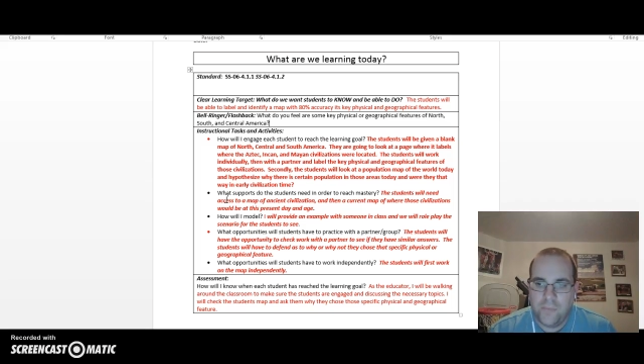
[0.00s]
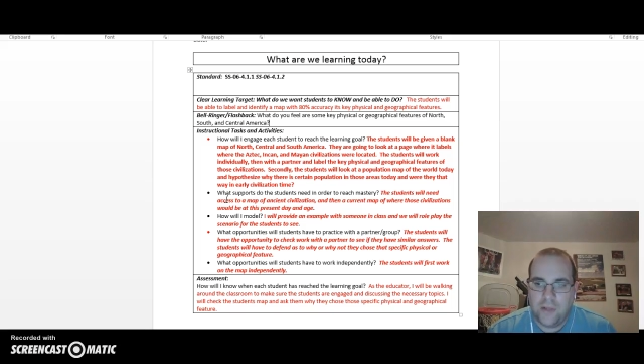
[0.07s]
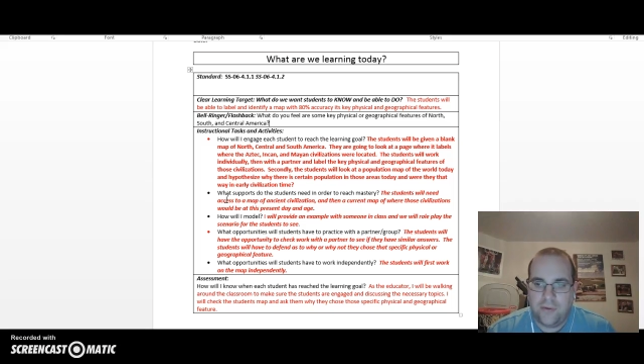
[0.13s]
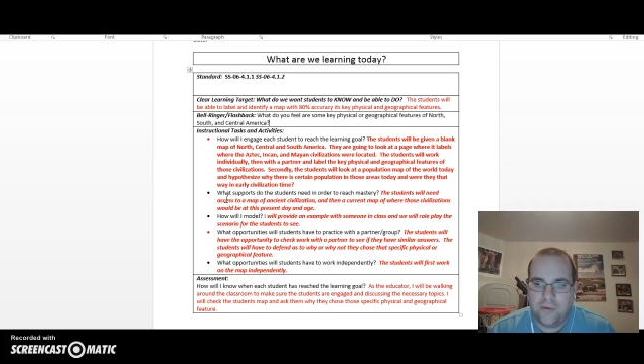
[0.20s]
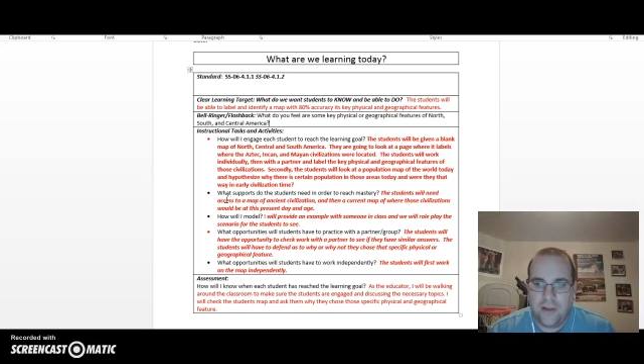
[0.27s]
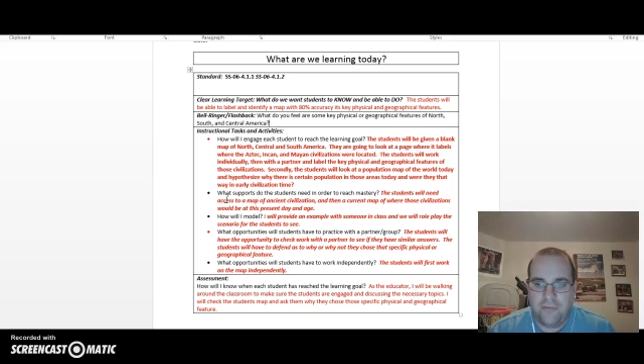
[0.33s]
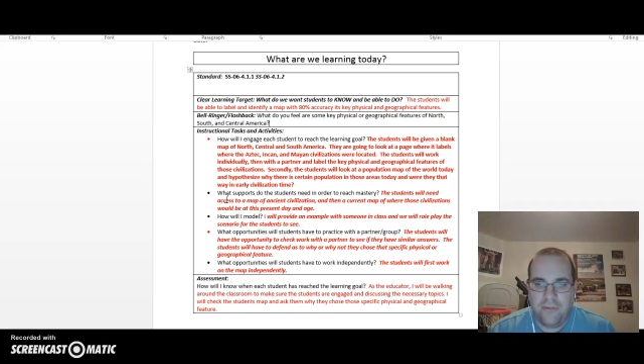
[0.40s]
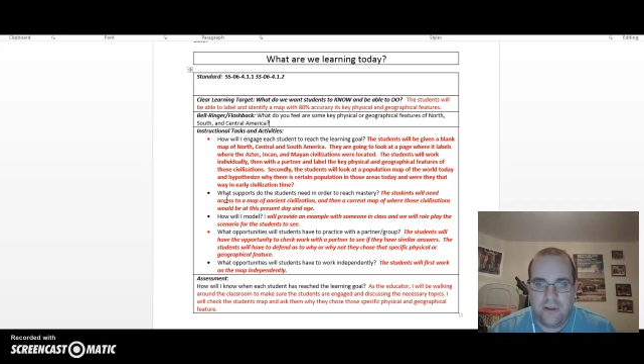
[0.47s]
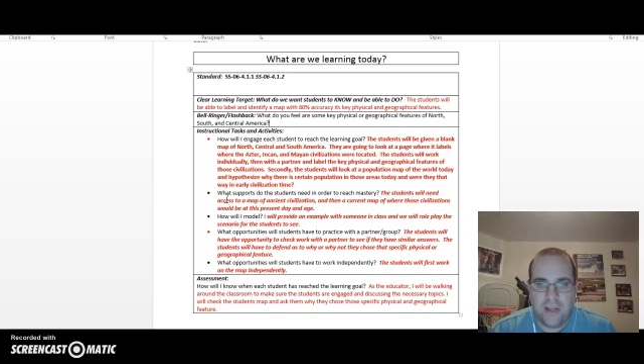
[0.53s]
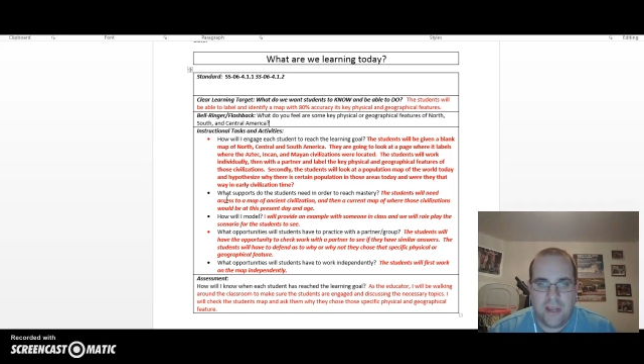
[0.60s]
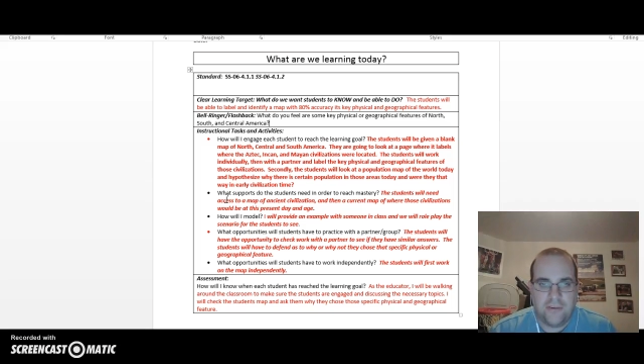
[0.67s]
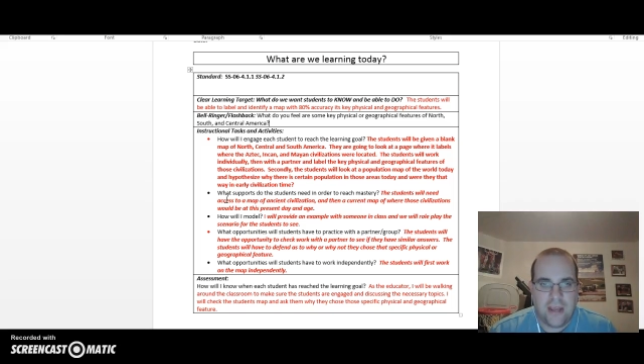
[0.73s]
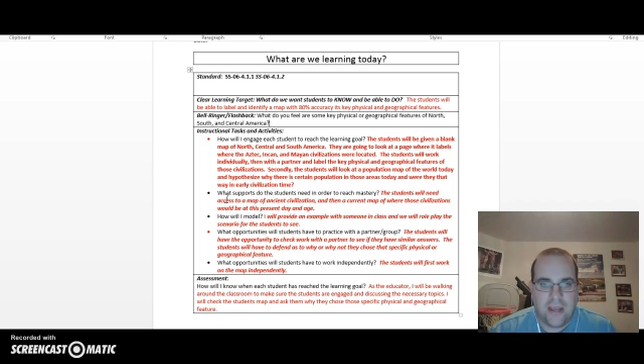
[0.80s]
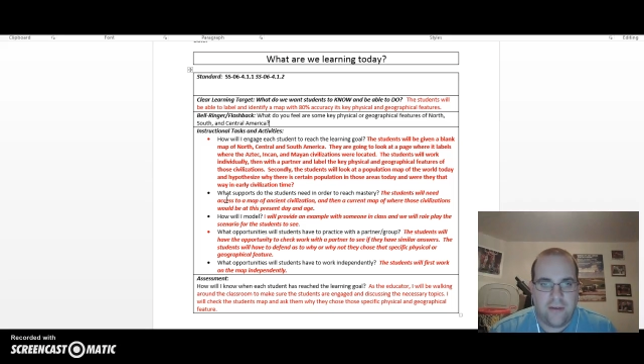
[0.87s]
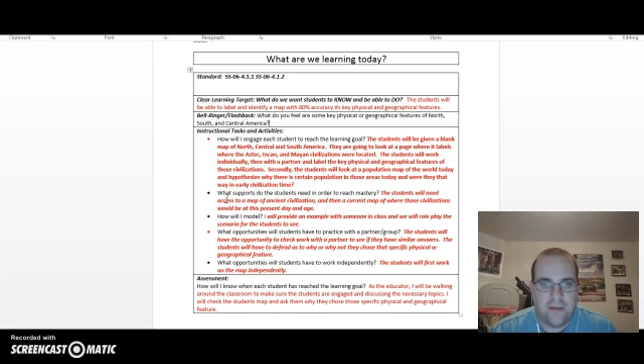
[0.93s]
see if you
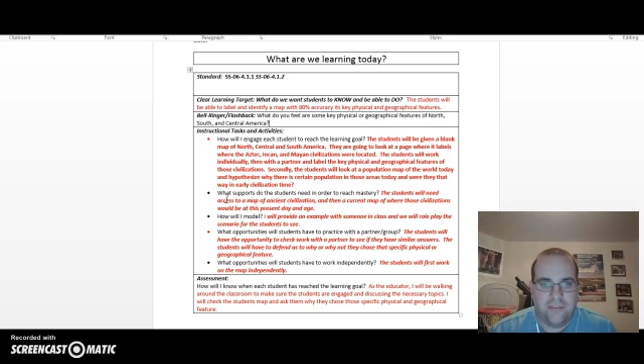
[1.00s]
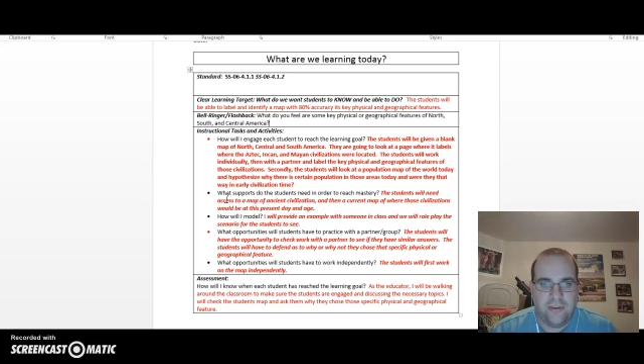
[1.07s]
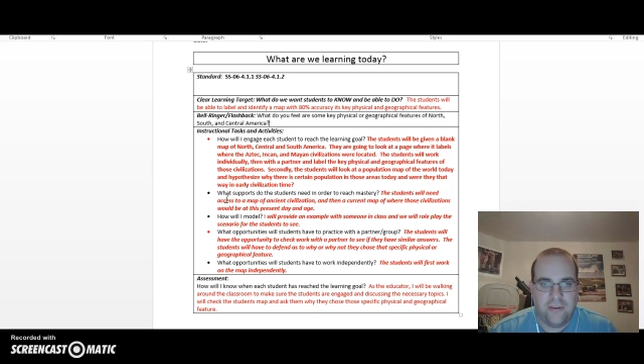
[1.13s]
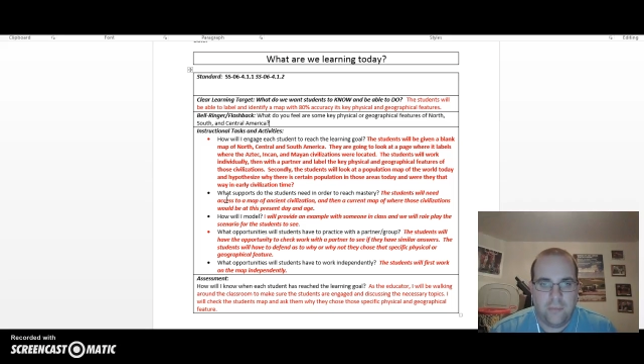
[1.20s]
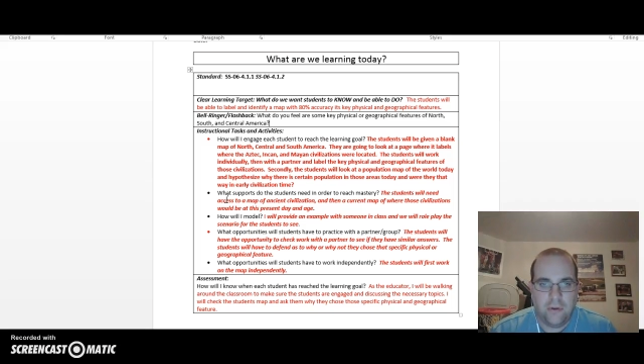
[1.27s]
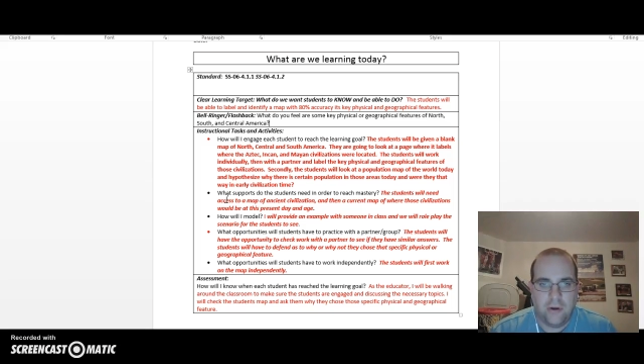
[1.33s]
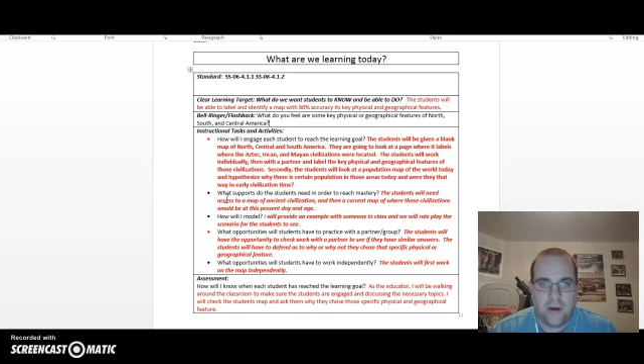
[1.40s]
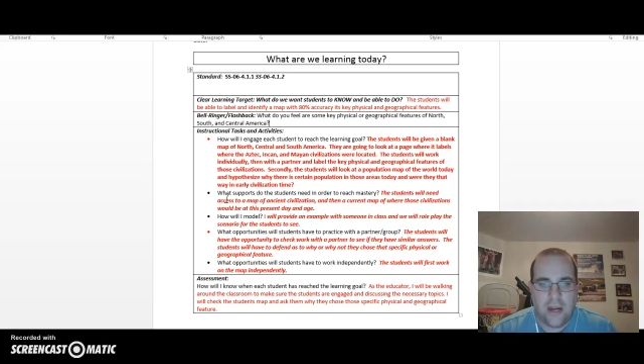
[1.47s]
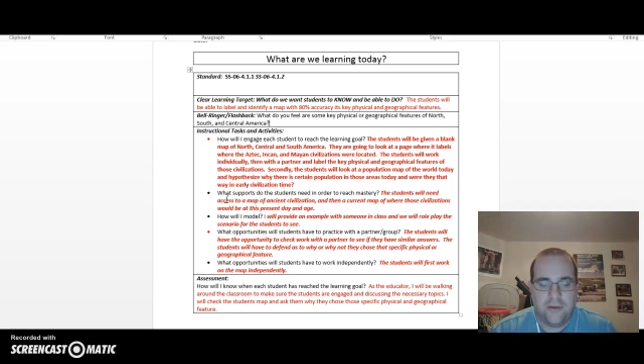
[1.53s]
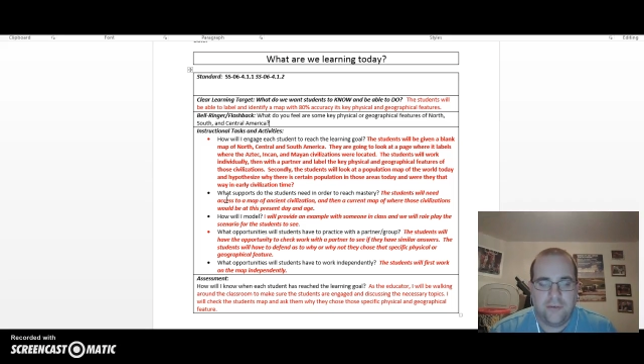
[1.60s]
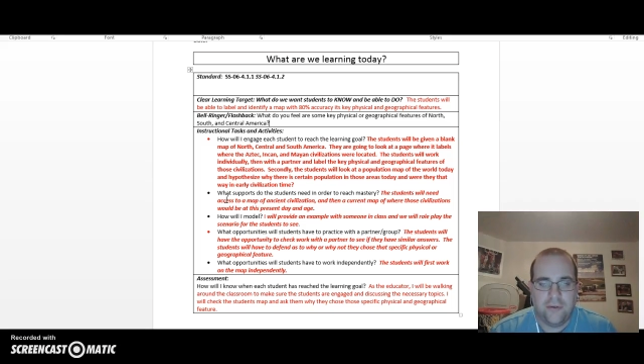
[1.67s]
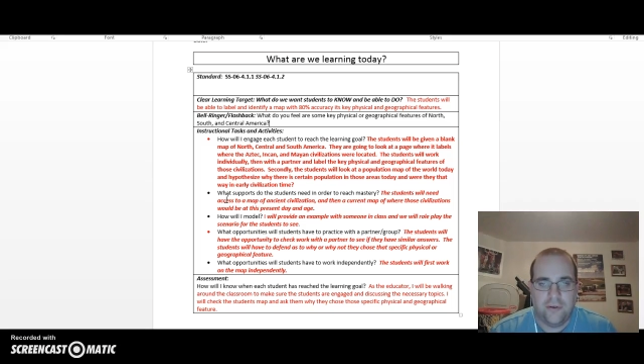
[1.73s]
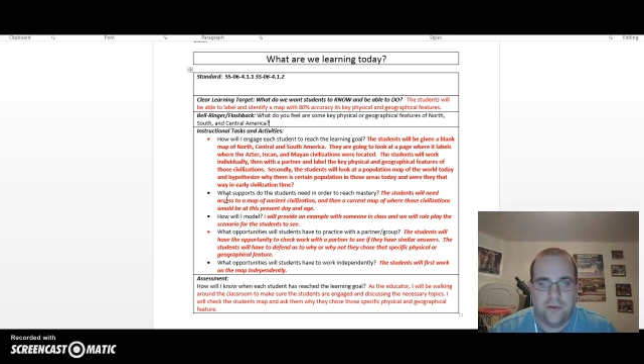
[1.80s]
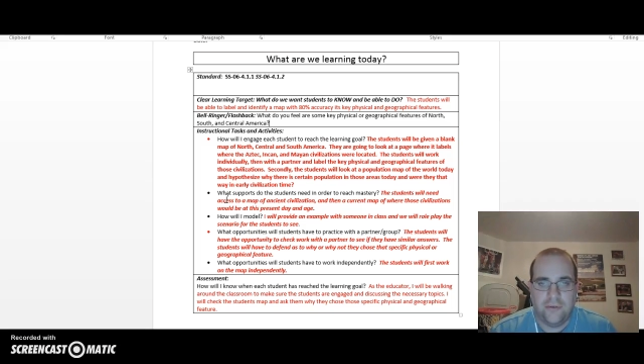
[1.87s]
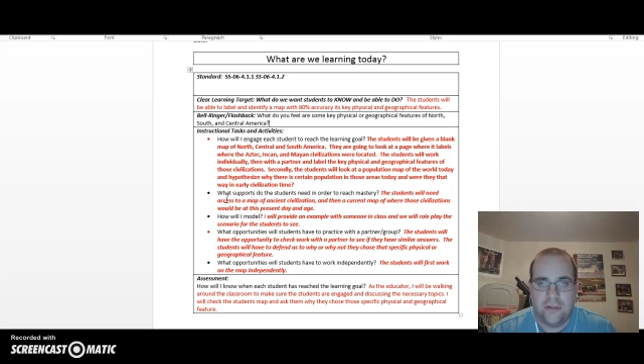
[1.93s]
guys have similar
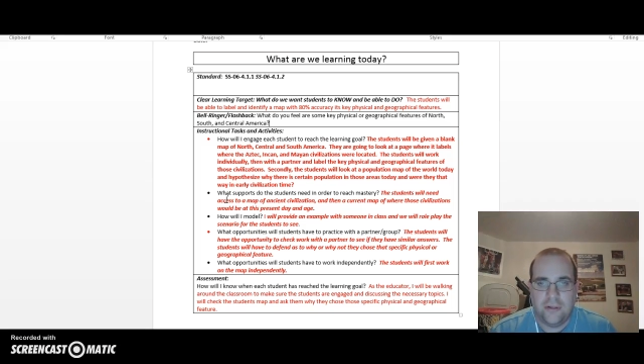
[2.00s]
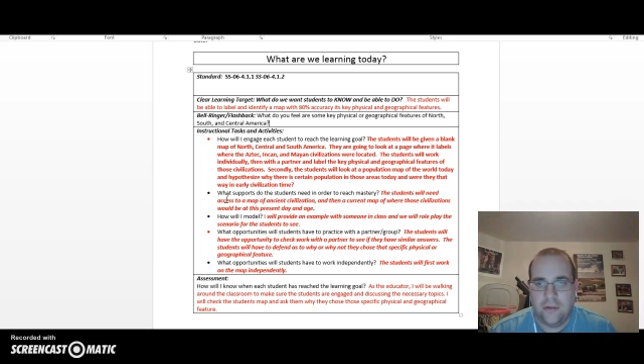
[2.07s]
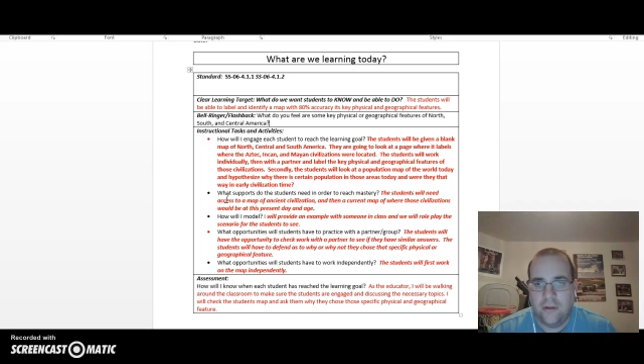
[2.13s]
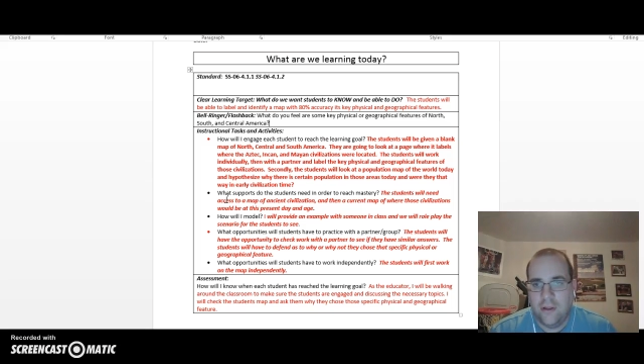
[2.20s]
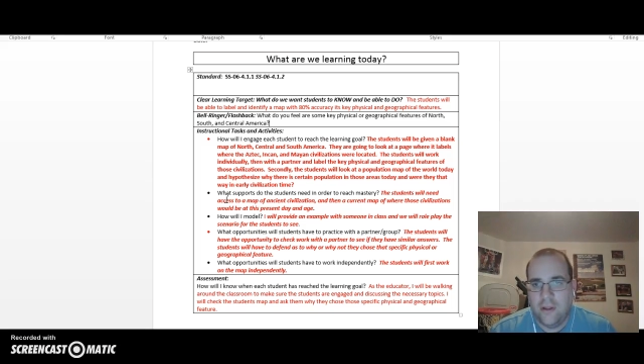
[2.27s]
answers or